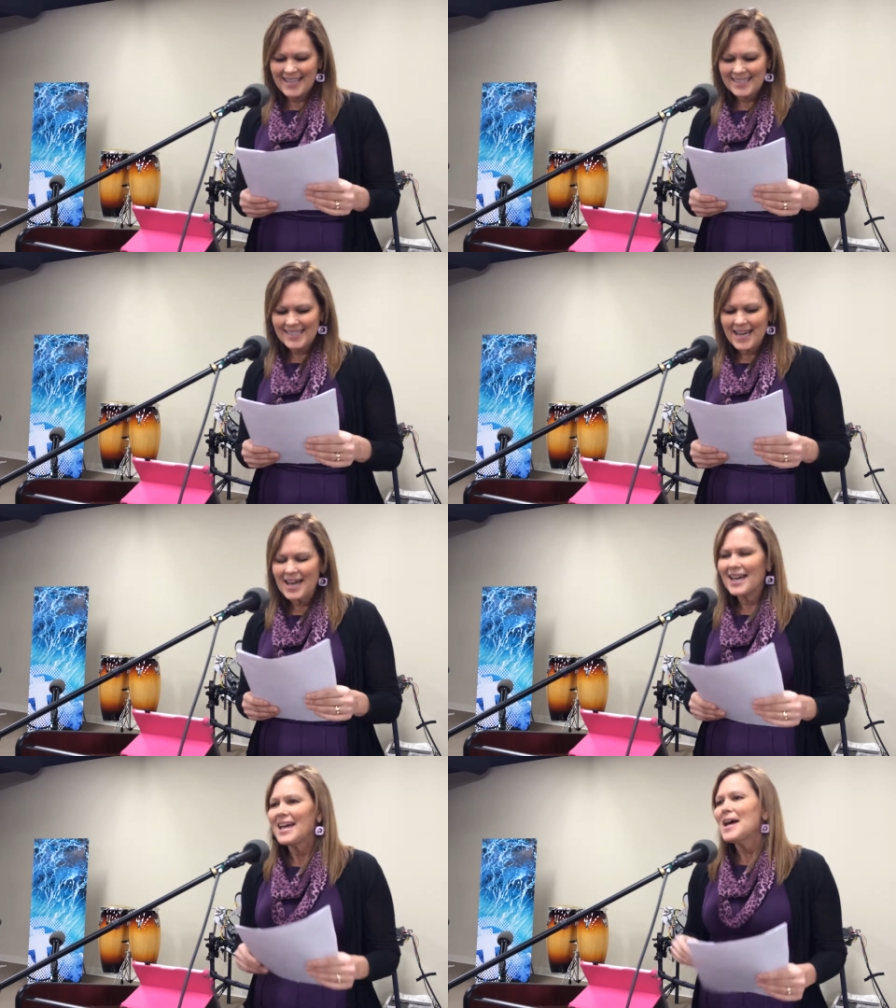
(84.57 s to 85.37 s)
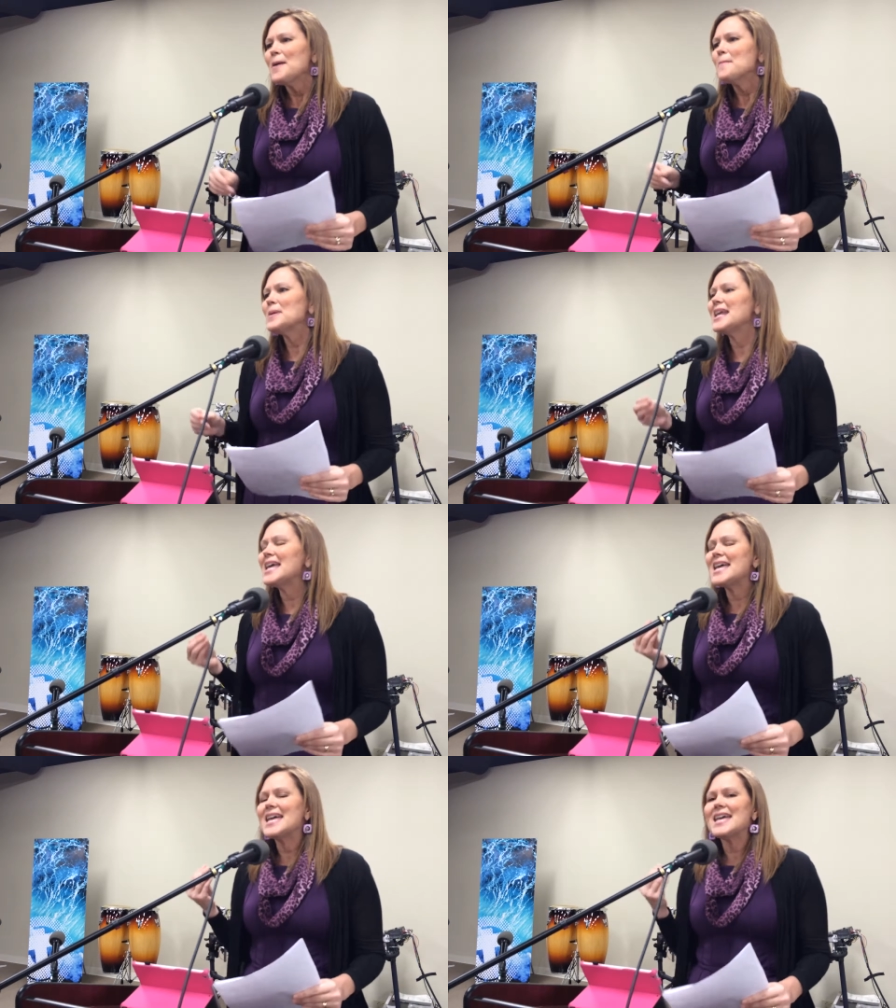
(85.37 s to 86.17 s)
It's uh,
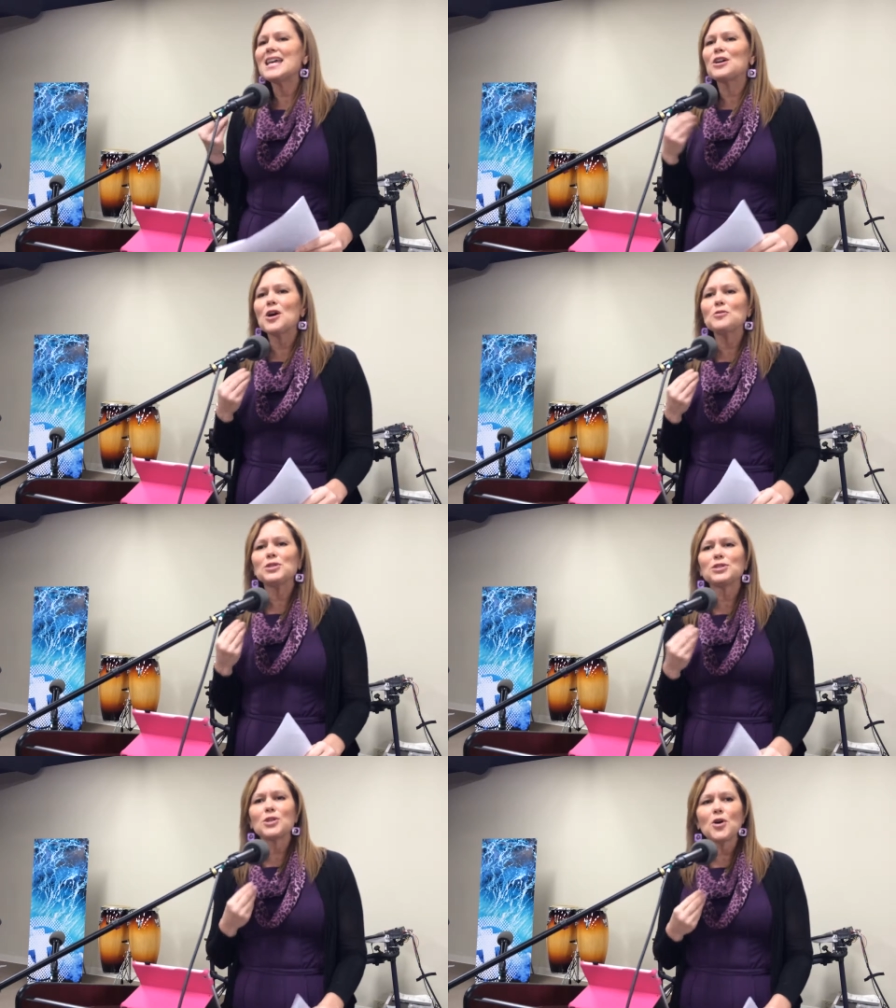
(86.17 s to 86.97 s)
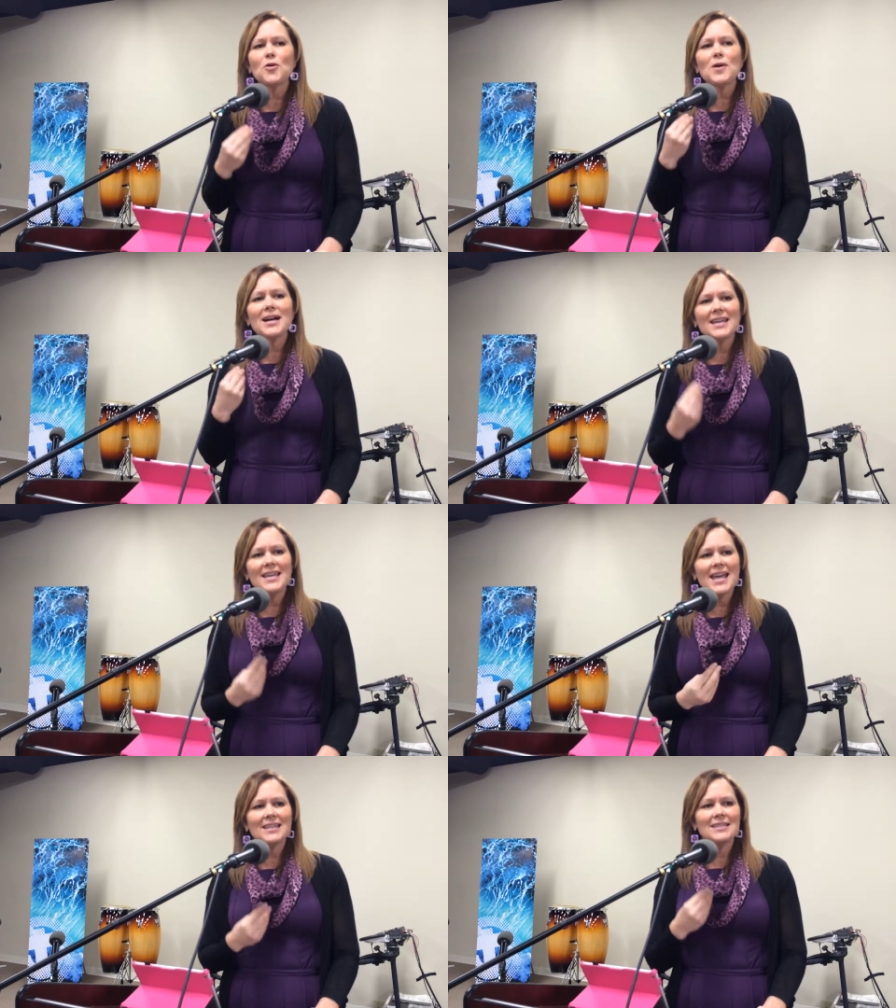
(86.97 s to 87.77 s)
but it goes so
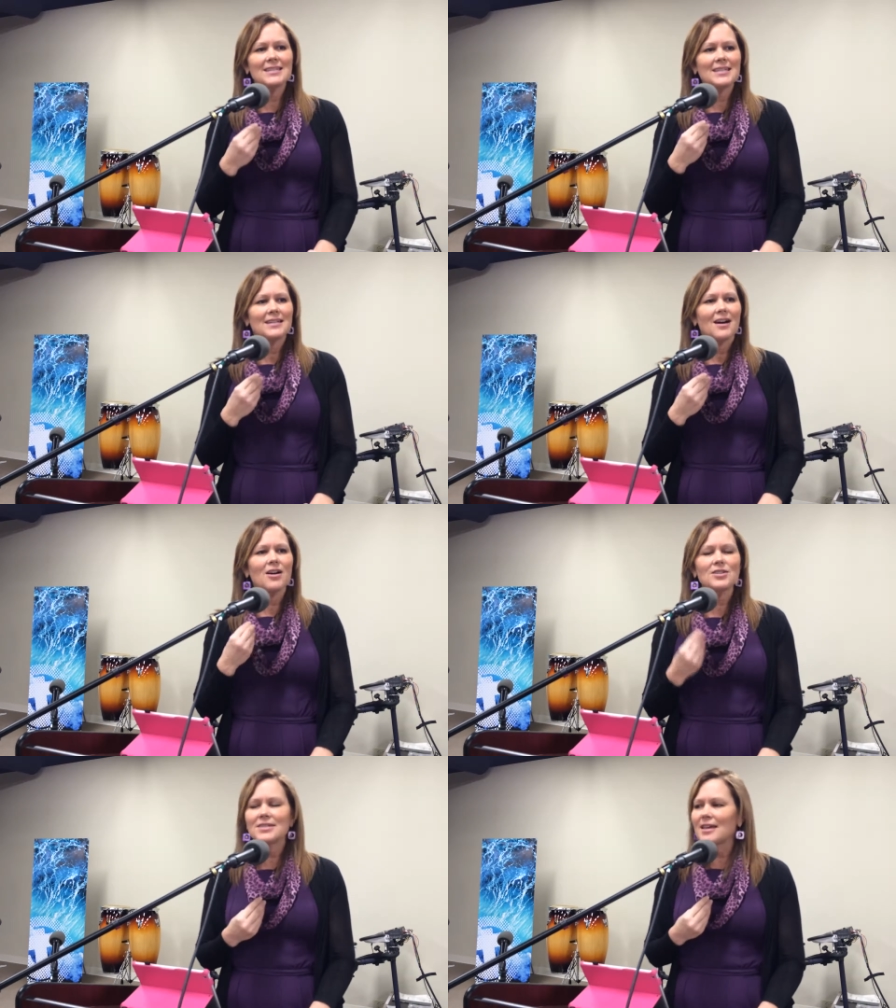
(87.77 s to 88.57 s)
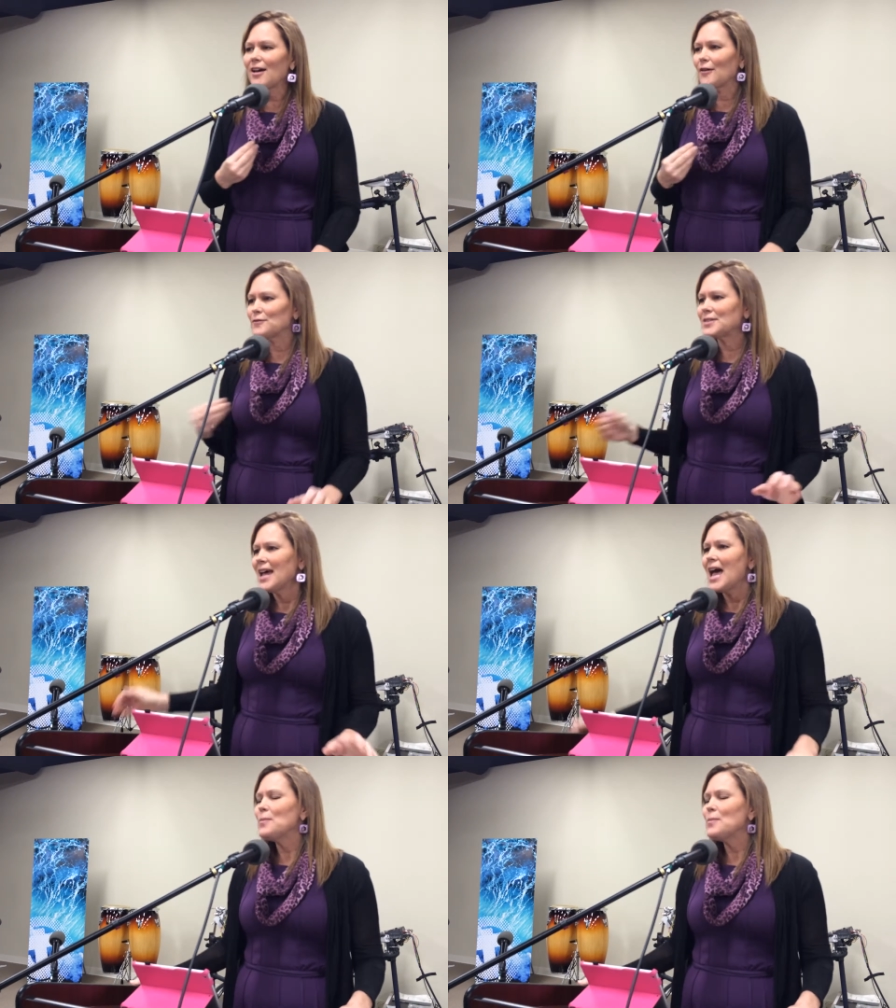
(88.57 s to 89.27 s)
against ourselves.